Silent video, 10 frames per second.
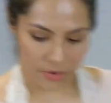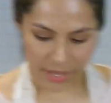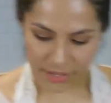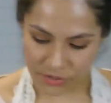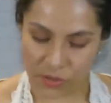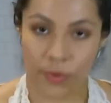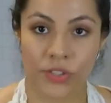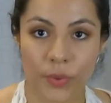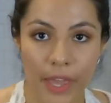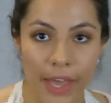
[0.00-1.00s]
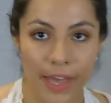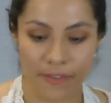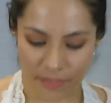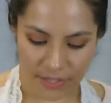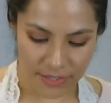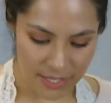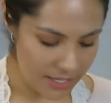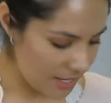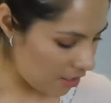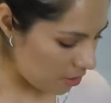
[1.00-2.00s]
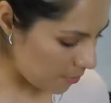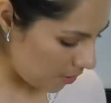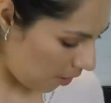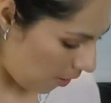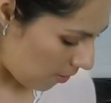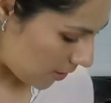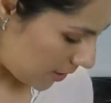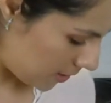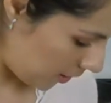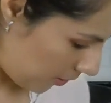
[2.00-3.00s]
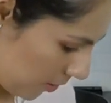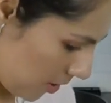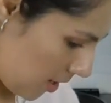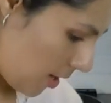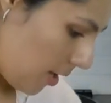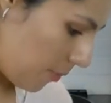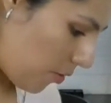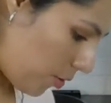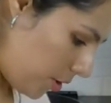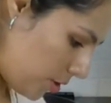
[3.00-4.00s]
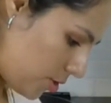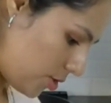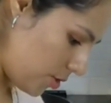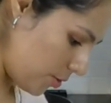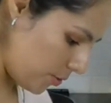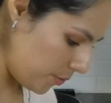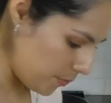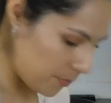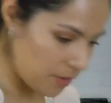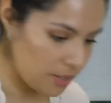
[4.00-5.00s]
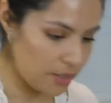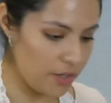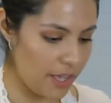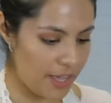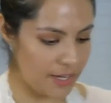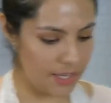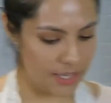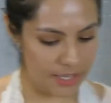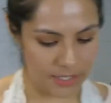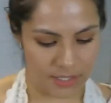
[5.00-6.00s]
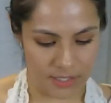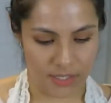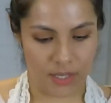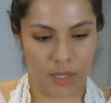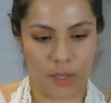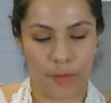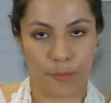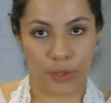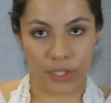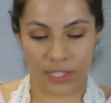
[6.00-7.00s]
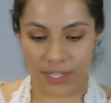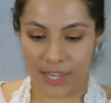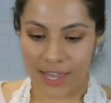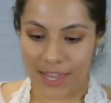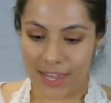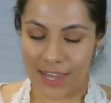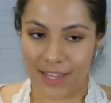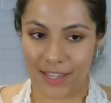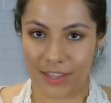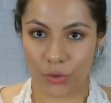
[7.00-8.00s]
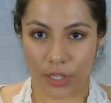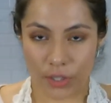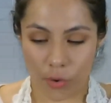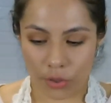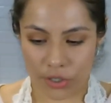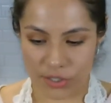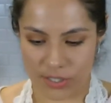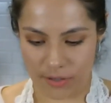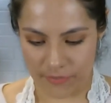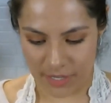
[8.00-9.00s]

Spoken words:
So once we have the caramel all in there, I'm going to go ahead and put 3/4 of it.